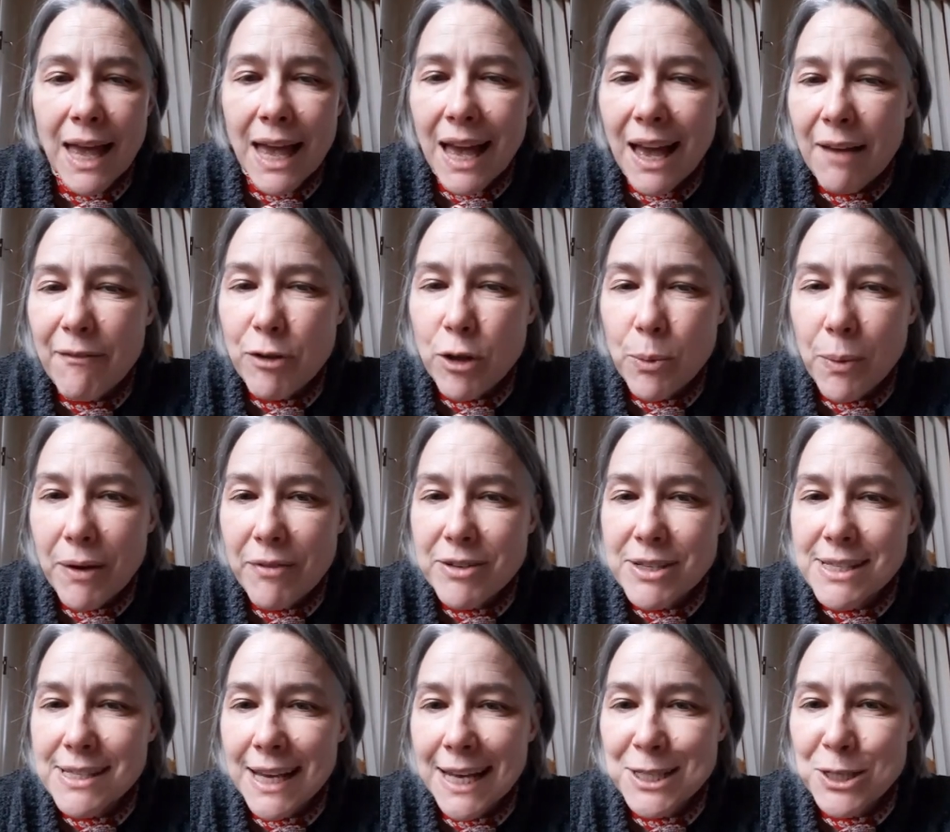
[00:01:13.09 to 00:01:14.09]
Have you ever
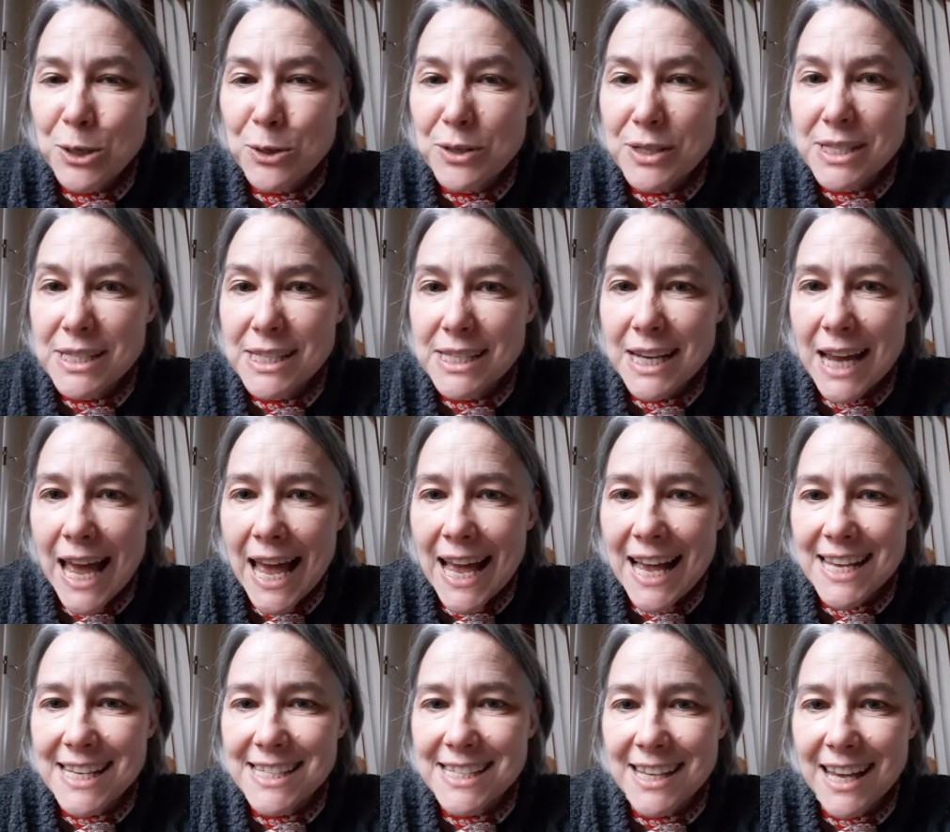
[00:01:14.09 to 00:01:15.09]
sat on the
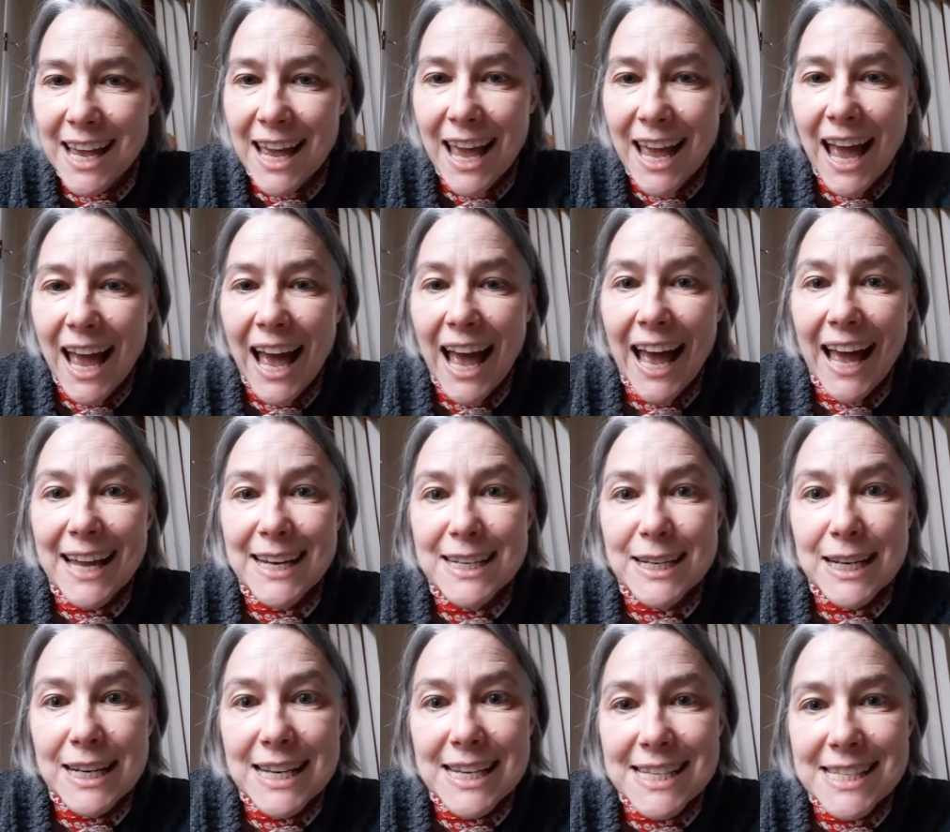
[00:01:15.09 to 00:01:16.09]
stairs and
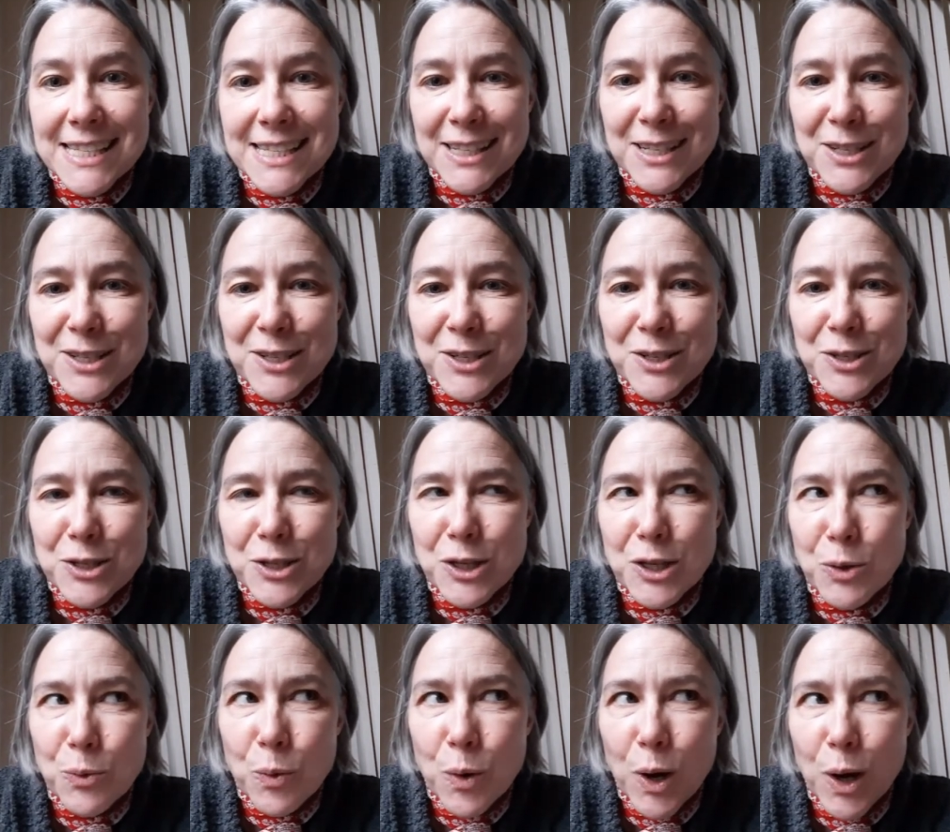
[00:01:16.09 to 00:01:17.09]
listened to
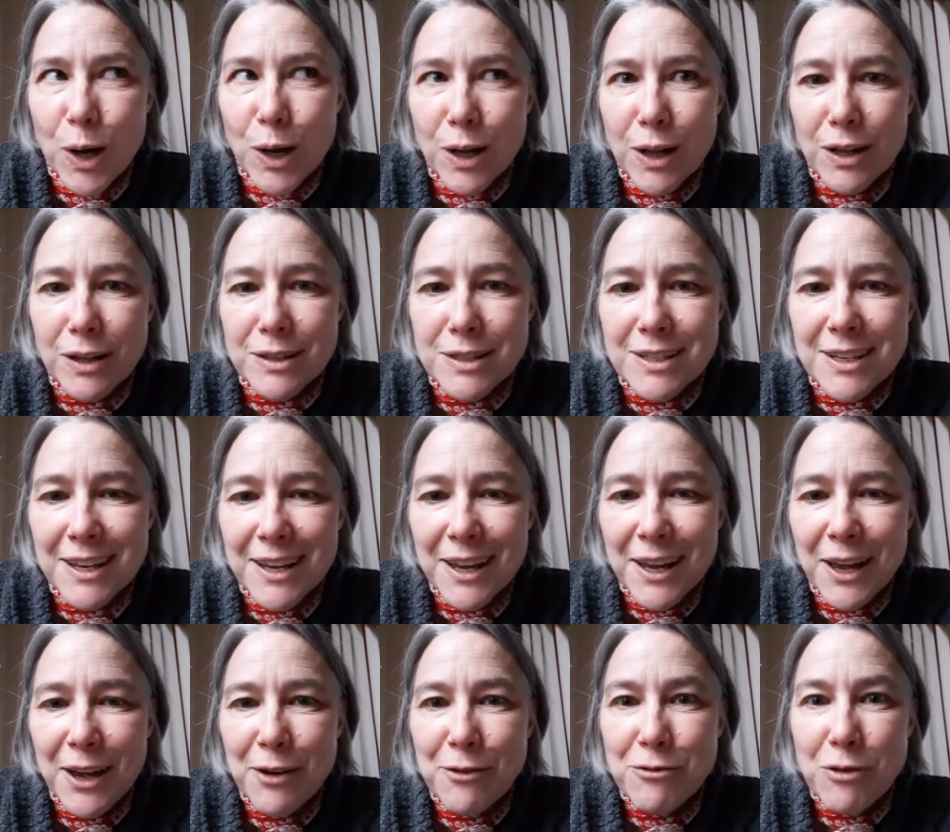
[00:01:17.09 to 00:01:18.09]
the world
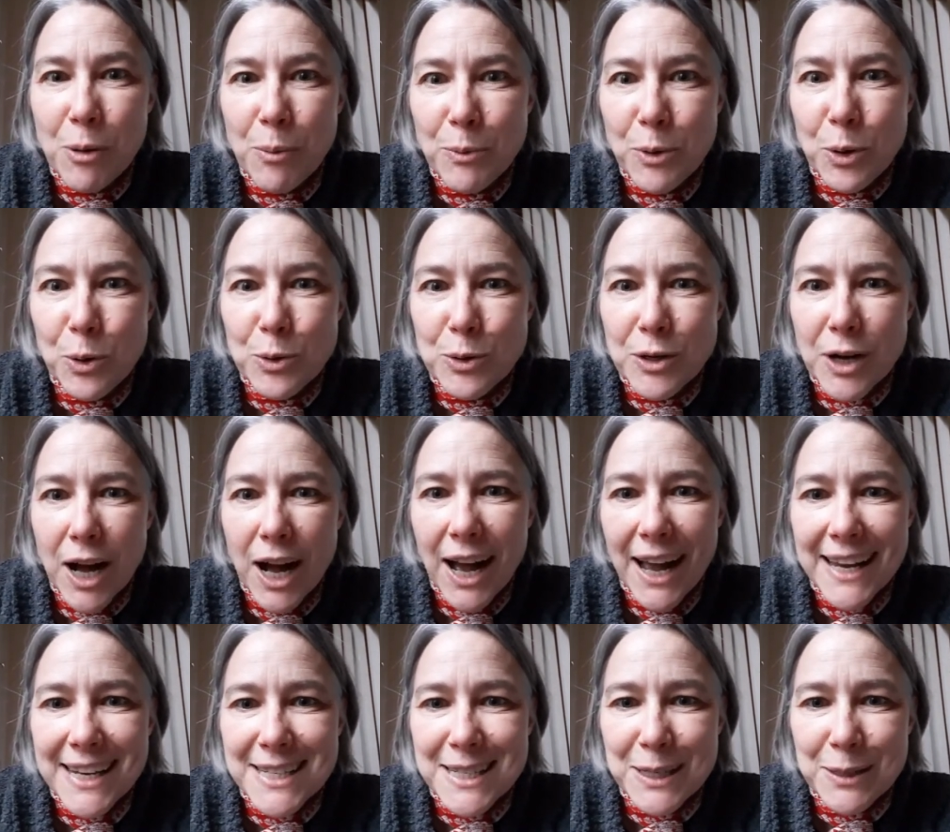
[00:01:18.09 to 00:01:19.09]
from your
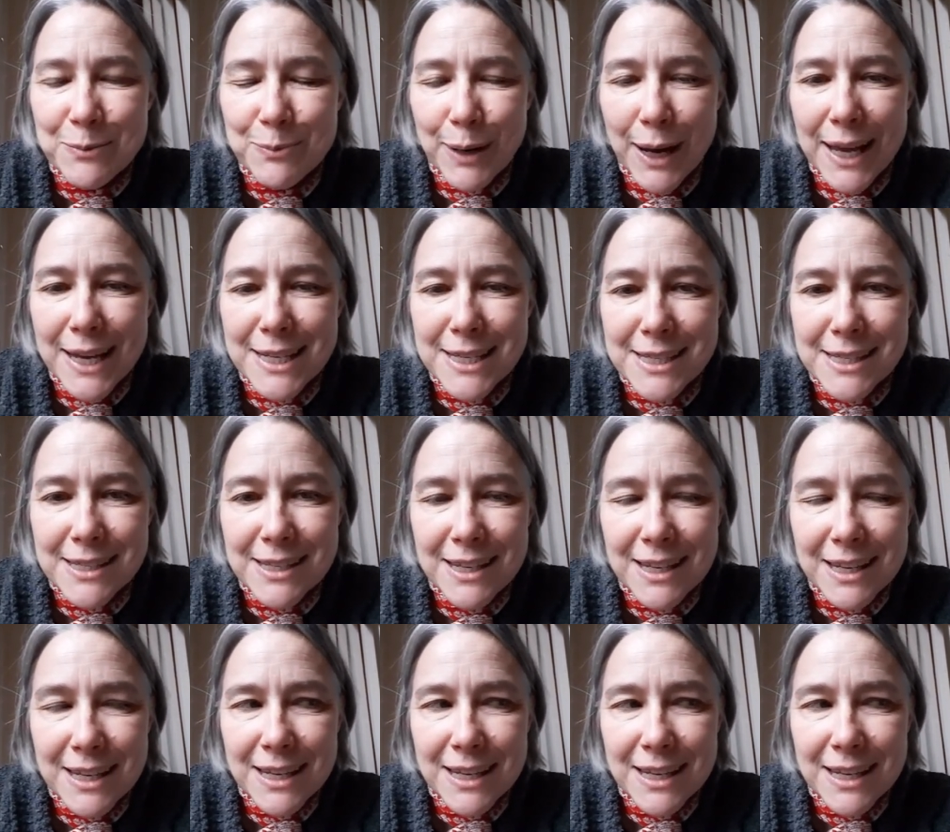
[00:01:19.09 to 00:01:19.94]
hiding place?